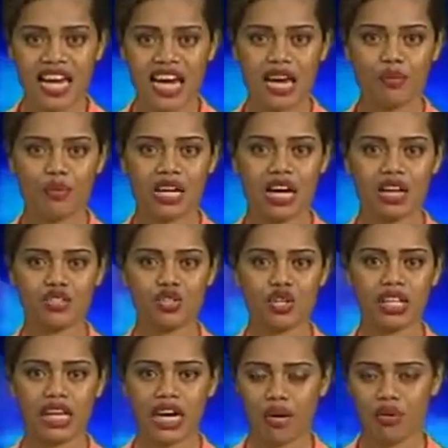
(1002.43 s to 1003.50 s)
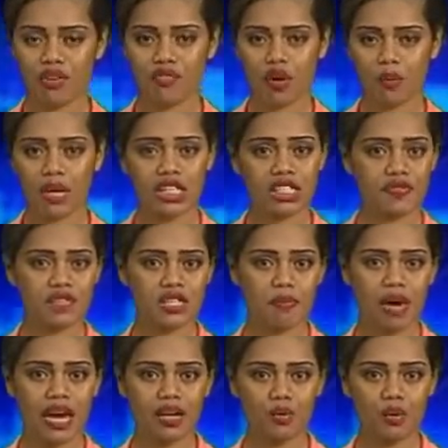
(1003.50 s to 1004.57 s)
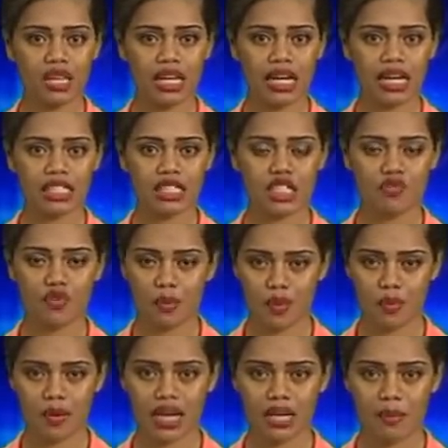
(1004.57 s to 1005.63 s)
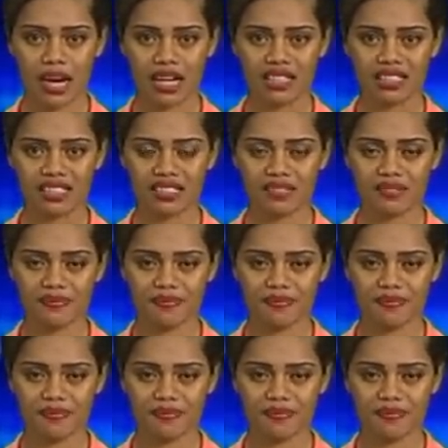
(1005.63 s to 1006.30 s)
And we now join Gary from HFC Bank with the latest from the money market.